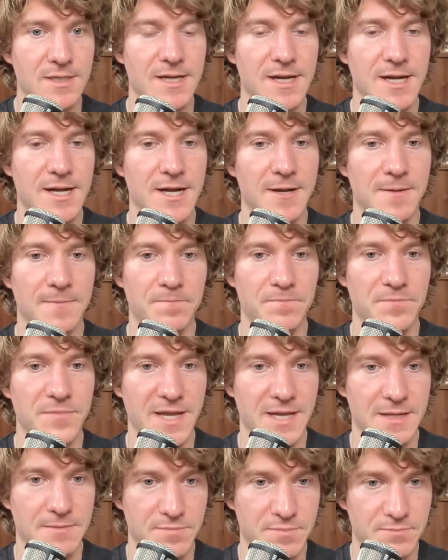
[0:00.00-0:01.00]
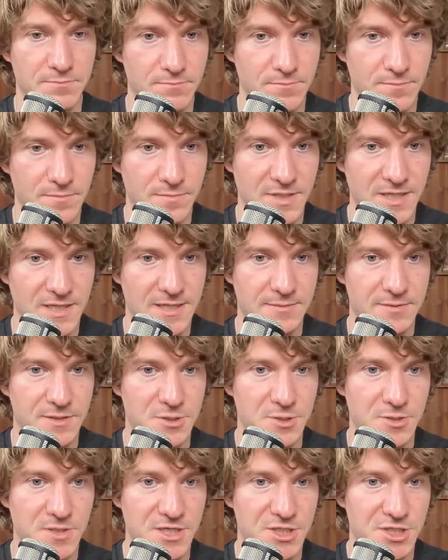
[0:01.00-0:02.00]
And picking up on the
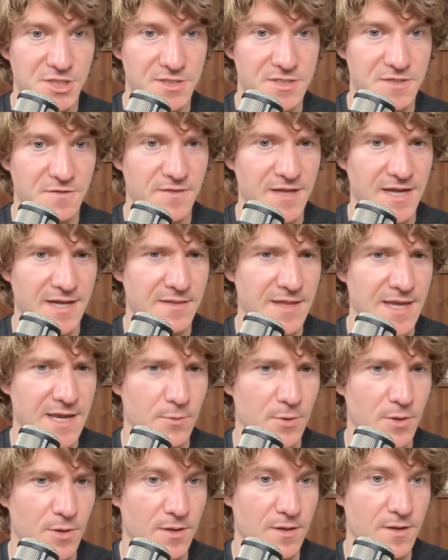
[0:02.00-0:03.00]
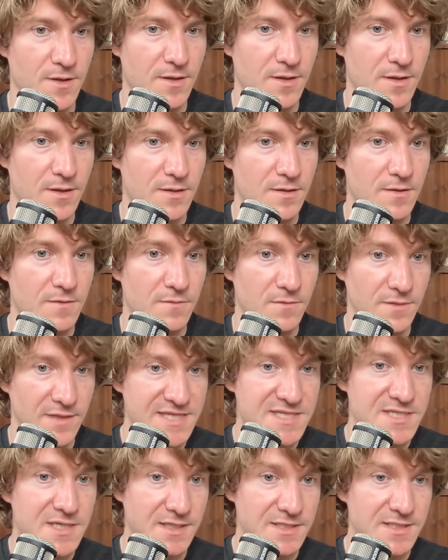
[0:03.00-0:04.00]
traditions of that, they were
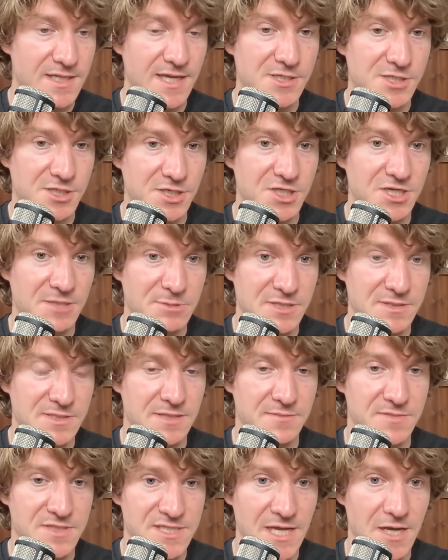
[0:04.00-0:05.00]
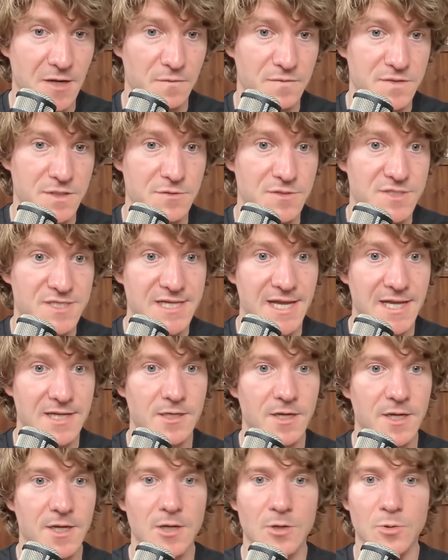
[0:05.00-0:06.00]
listening to ancient Egyptians themselves, who said,
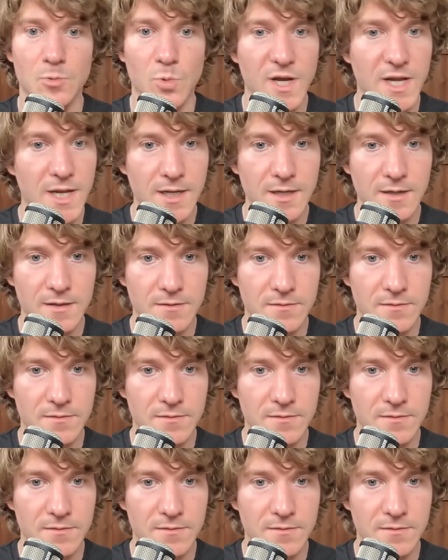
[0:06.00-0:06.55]
the